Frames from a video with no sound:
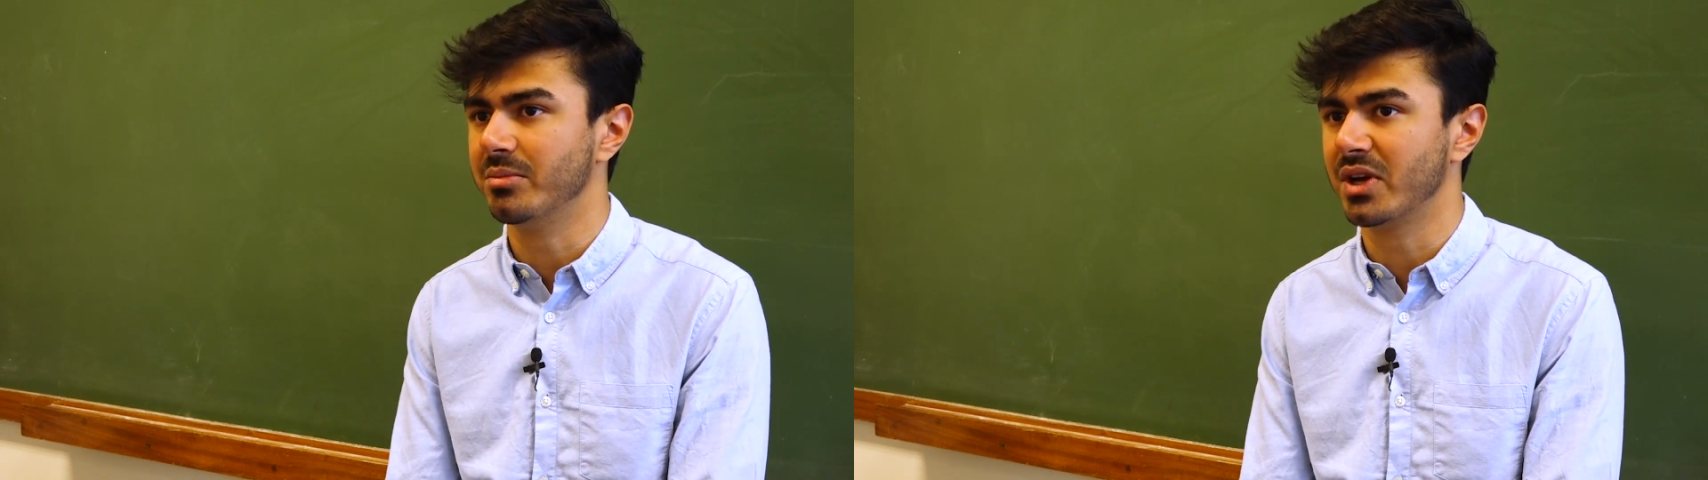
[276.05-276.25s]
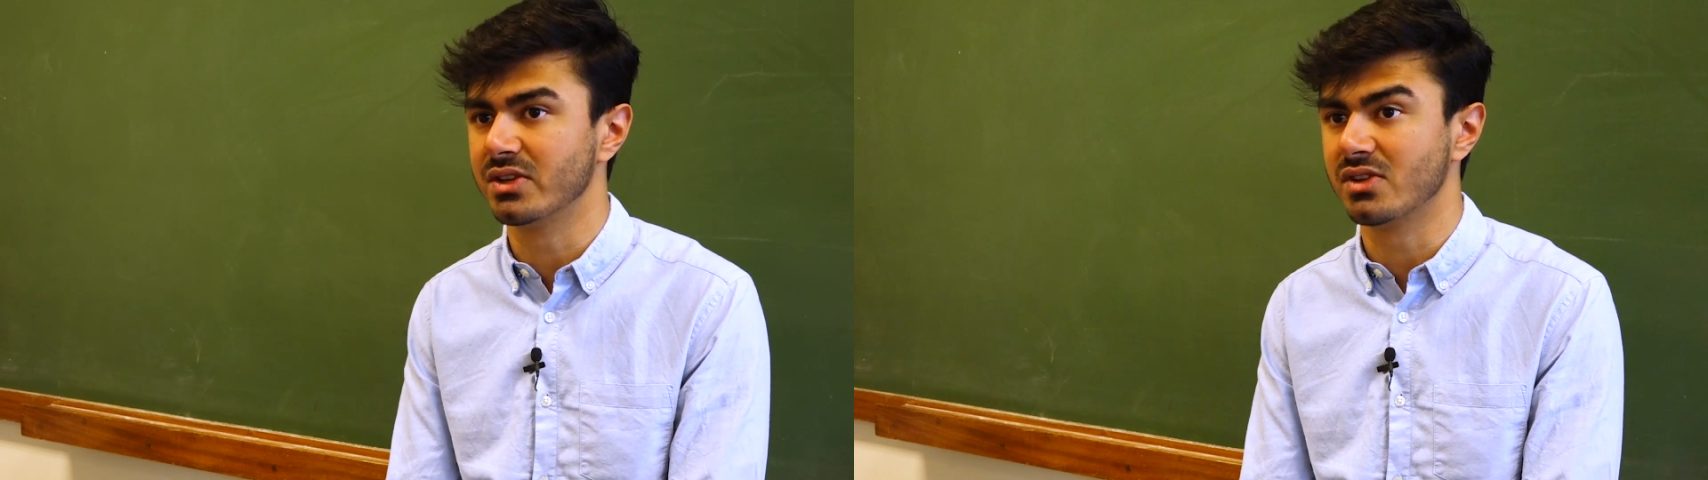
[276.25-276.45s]

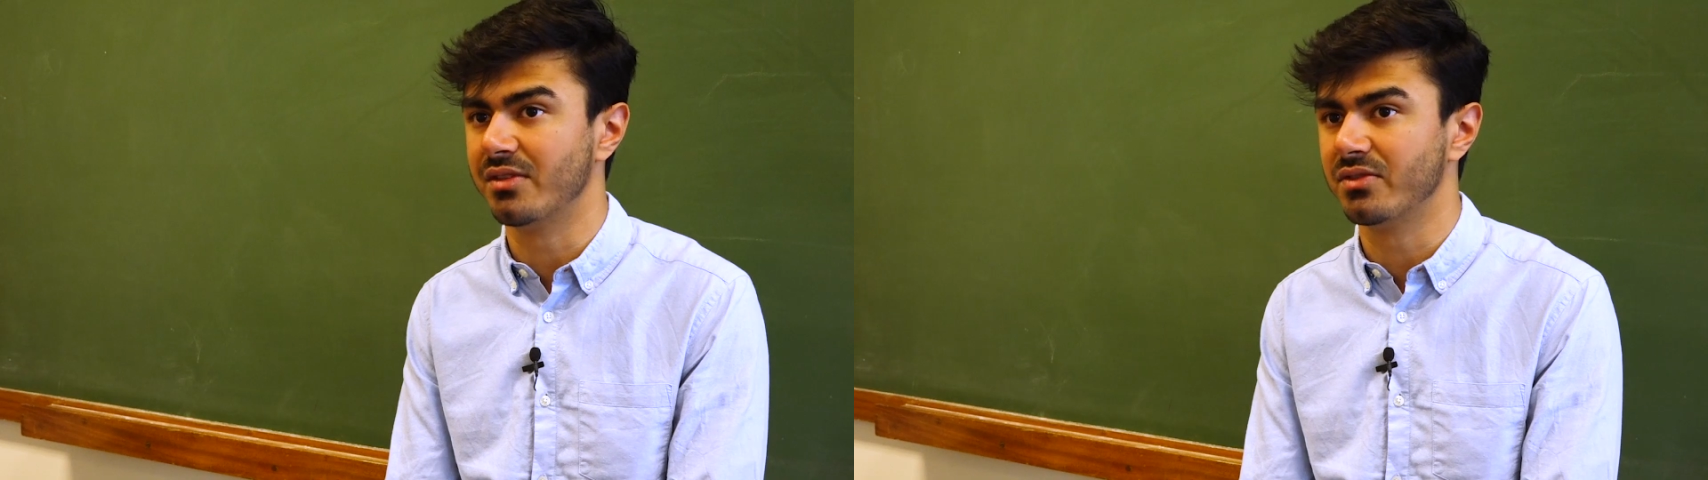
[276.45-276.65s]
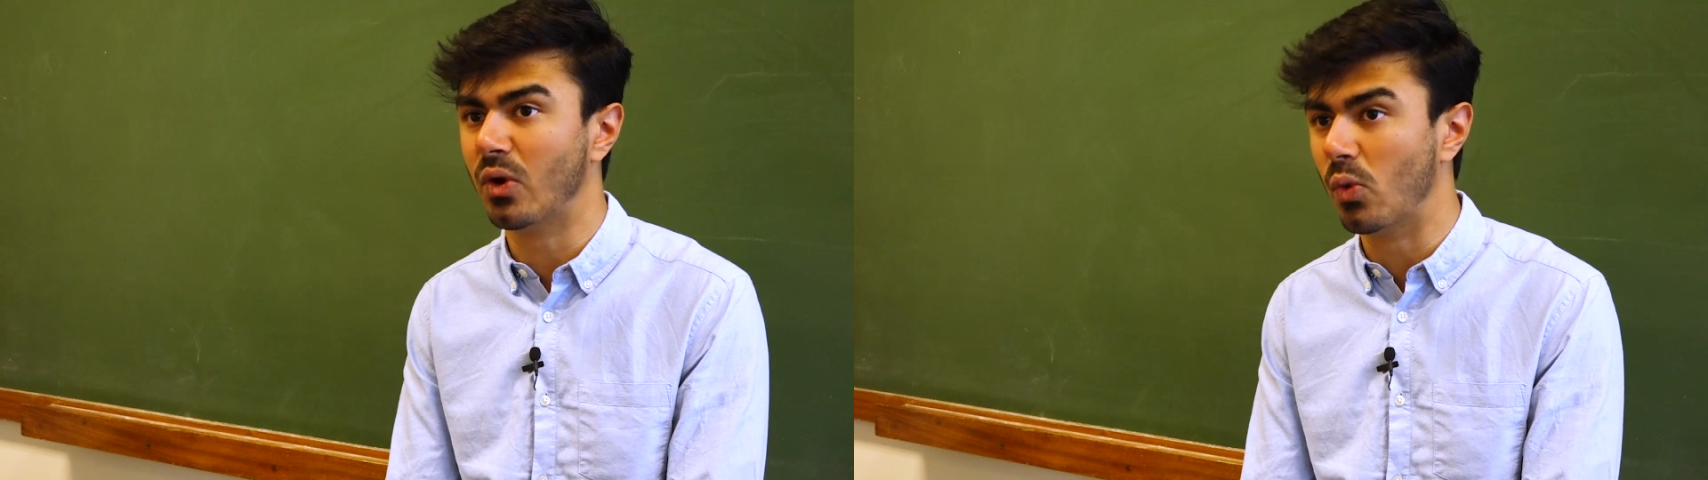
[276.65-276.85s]
because
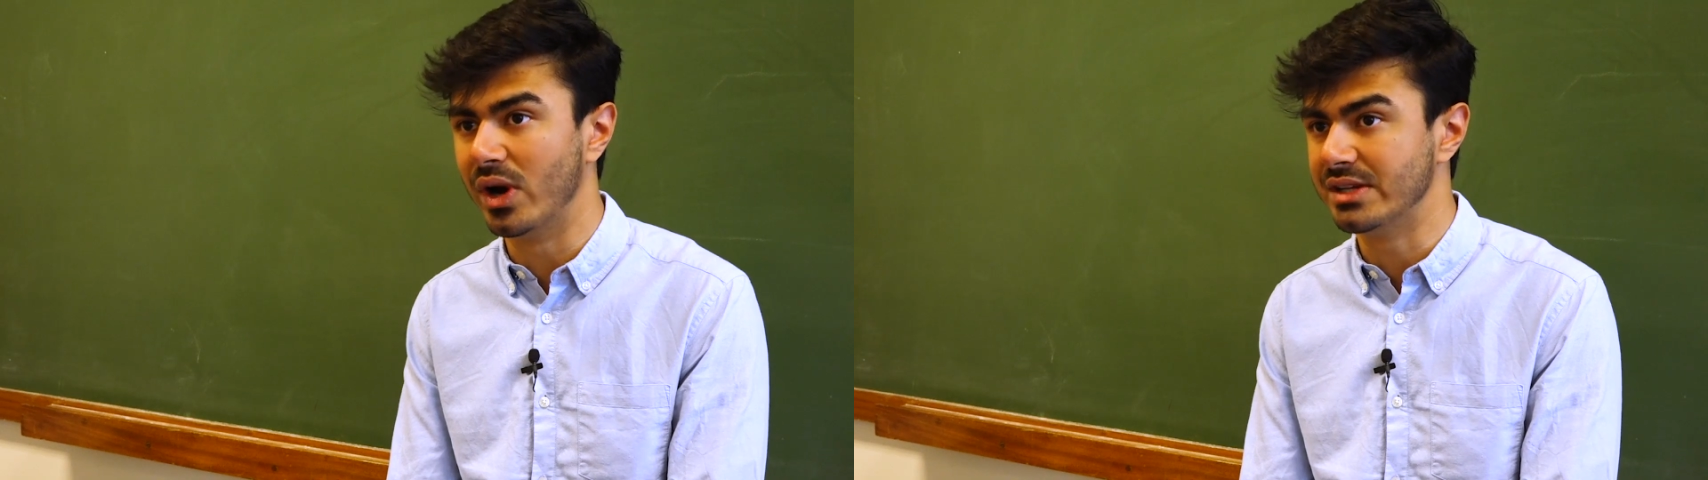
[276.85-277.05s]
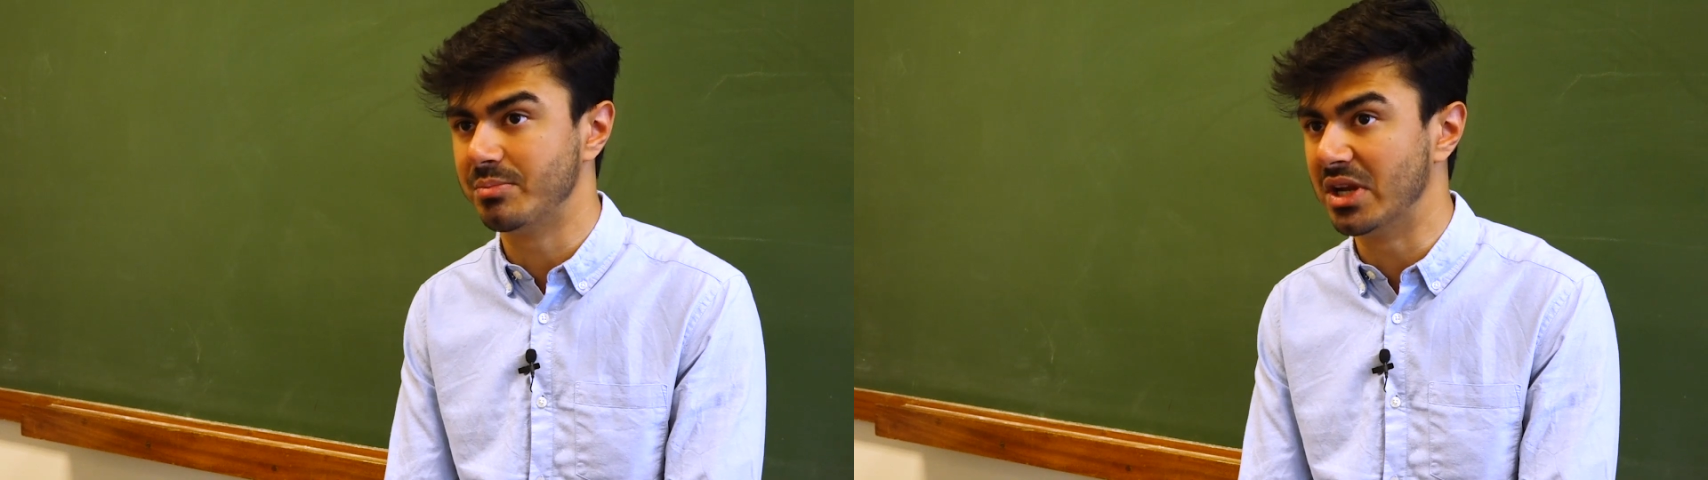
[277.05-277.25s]
I've
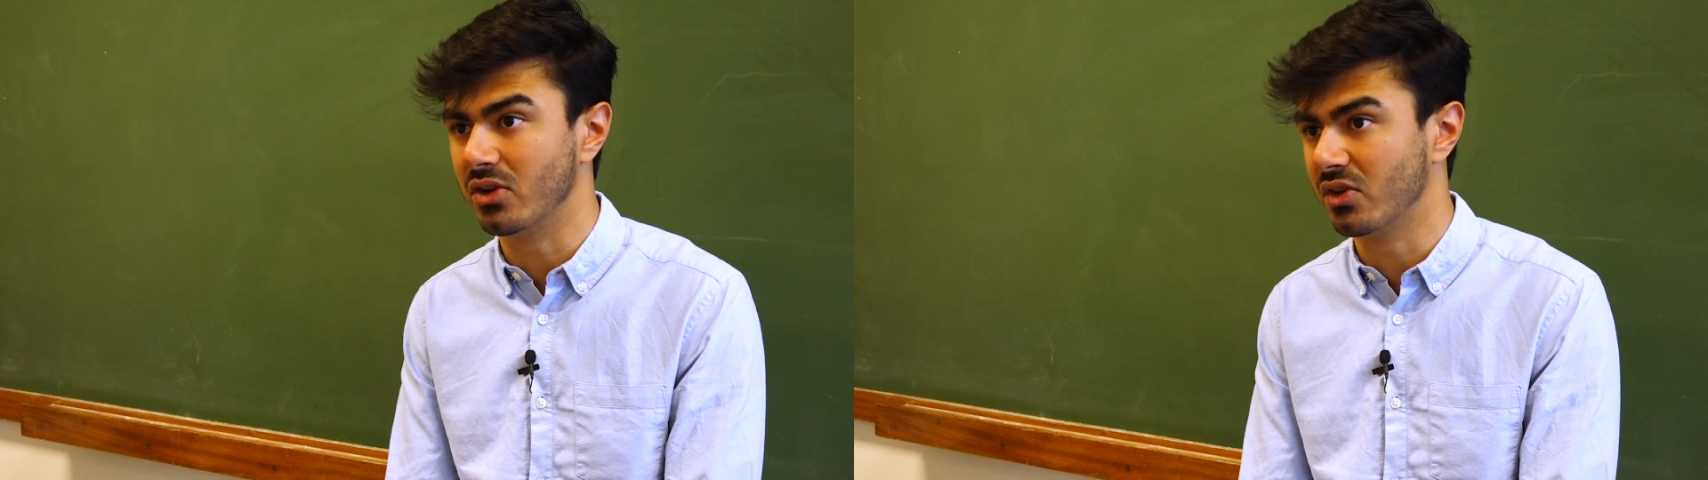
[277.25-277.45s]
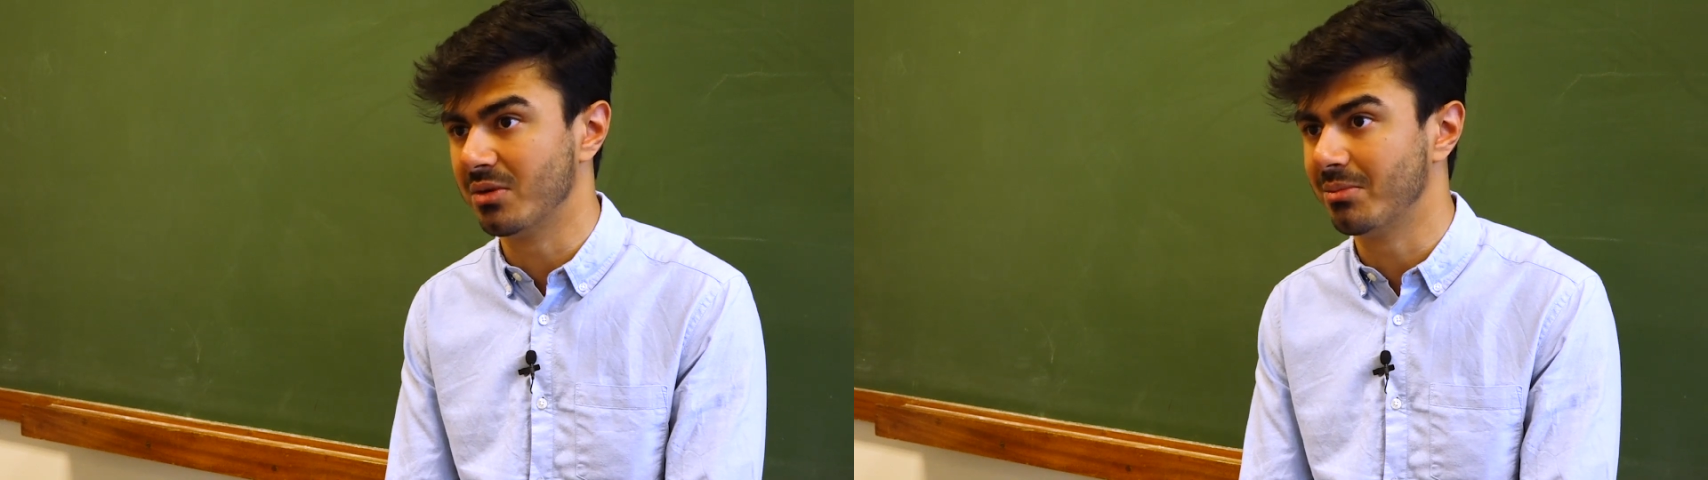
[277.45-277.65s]
always been
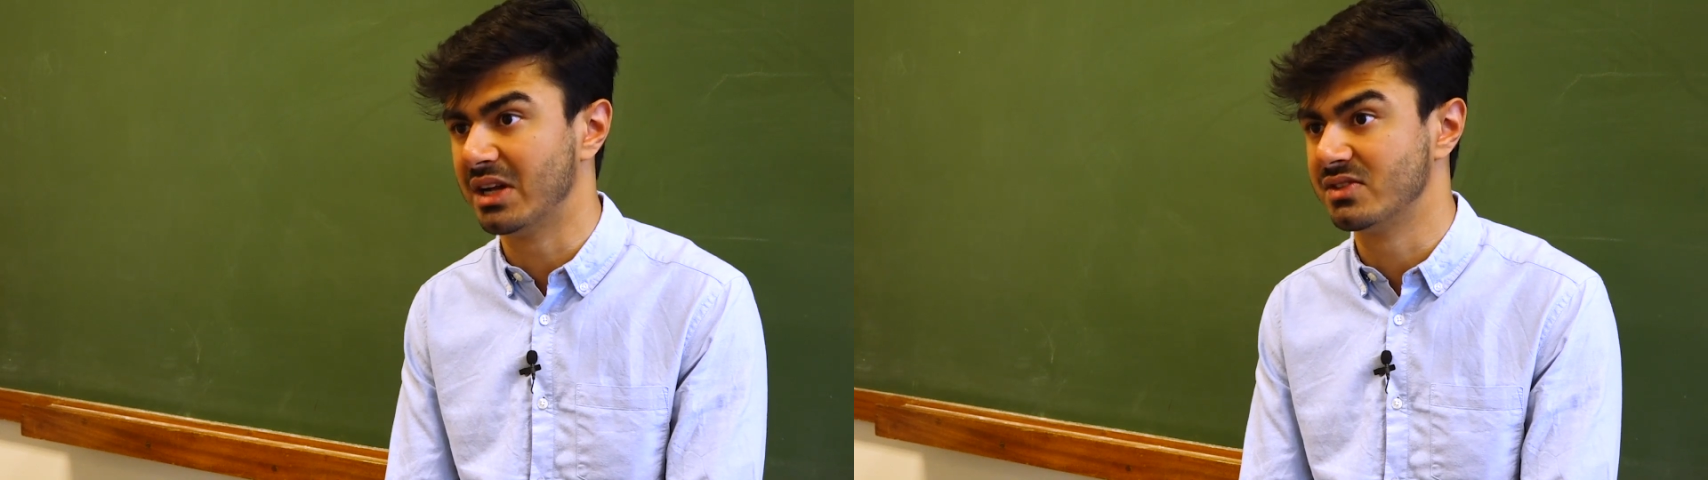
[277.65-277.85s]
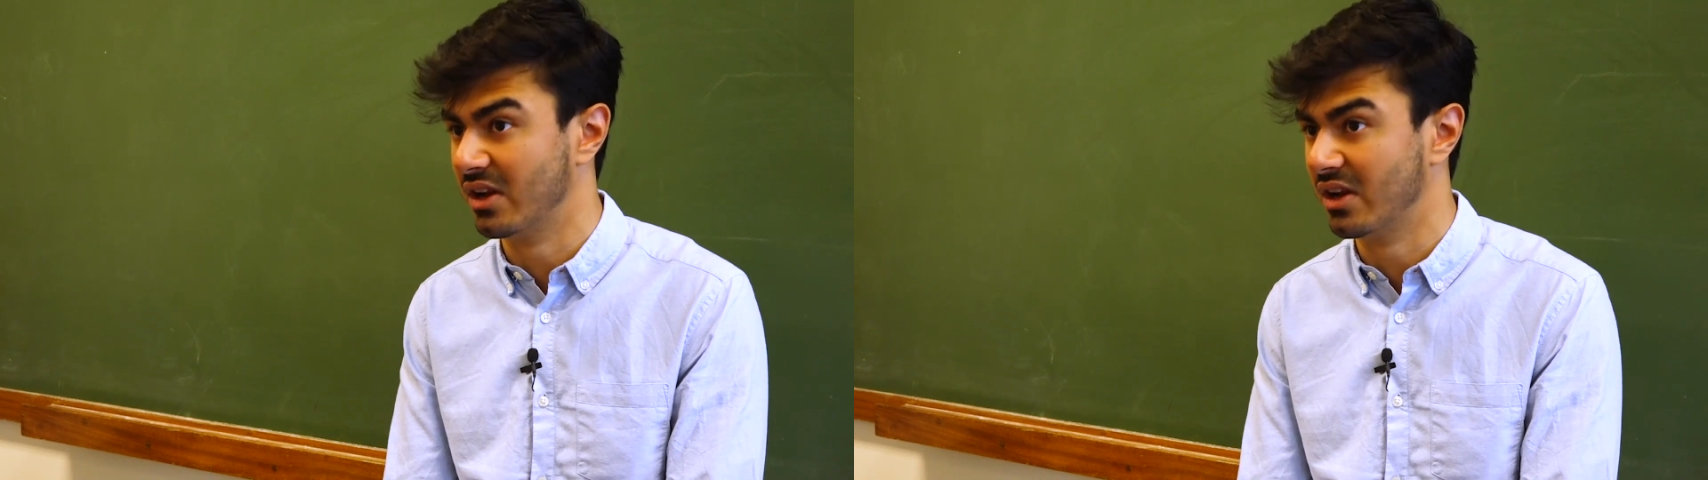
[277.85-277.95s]
good at maths